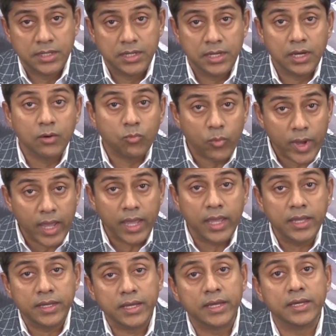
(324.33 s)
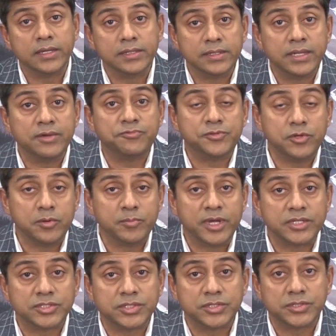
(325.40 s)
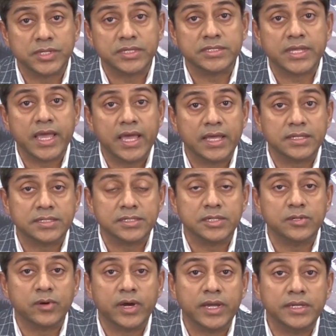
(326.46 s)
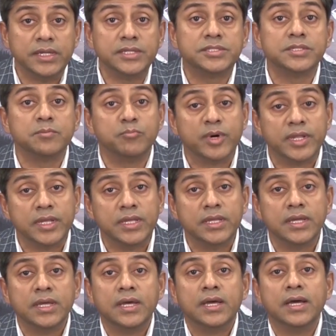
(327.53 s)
way left you a message that, Dad, I need some money,